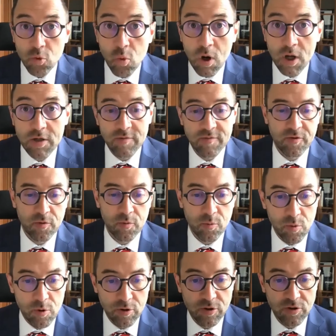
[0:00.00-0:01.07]
one of the
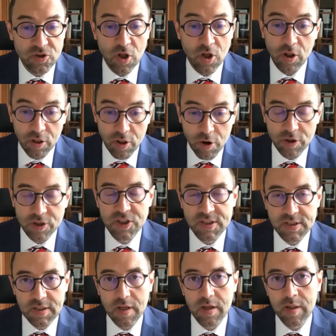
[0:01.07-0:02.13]
world's
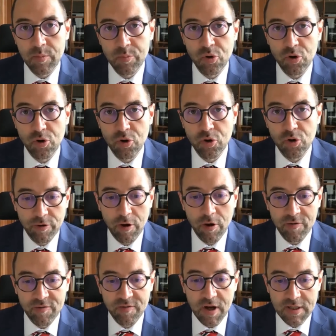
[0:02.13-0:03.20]
largest importer
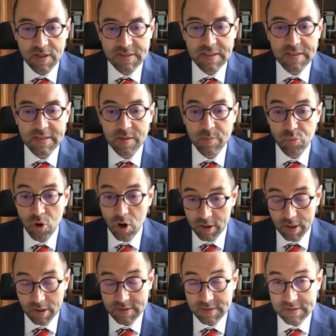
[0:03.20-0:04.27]
of ICT
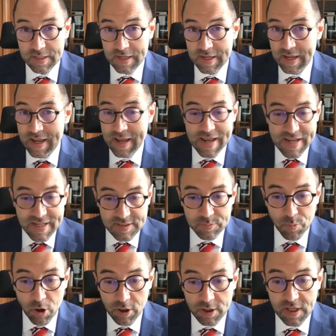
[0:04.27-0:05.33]
products. Its
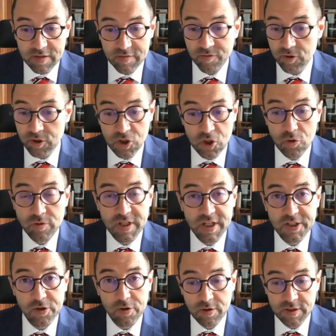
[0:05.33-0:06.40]
market for new
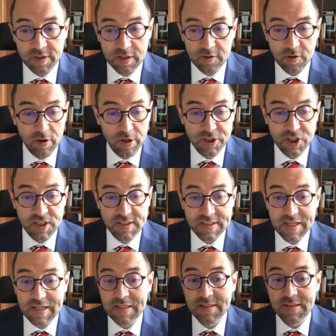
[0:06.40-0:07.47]
digital technologies
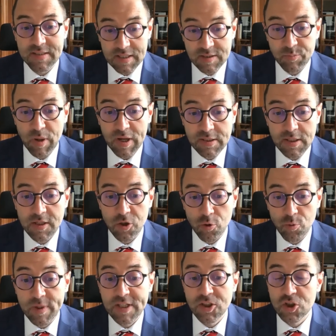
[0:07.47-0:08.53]
is expected to
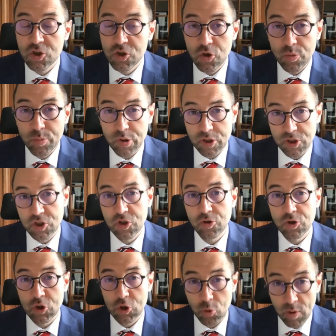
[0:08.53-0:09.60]
reach
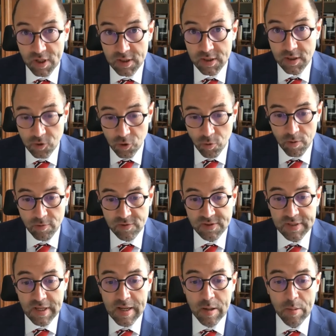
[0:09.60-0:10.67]
2.2 trillion euros
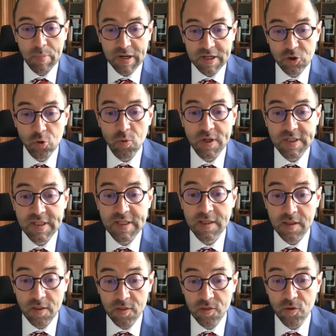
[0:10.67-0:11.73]
by
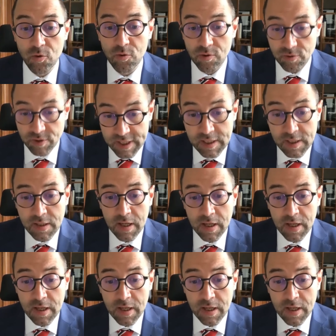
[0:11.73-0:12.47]
2030,